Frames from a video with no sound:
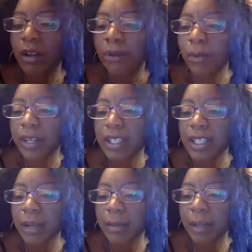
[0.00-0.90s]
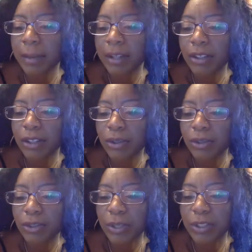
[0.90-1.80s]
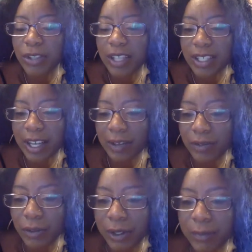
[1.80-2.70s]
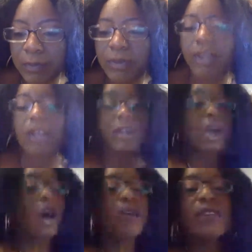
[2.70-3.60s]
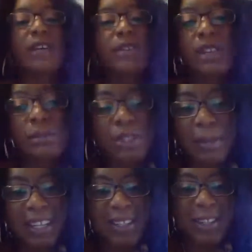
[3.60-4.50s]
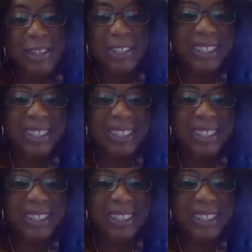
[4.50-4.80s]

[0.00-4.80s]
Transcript: Wait, tell me about the noodles. What do they stand for? Oh, nothing. I'm just making dinner.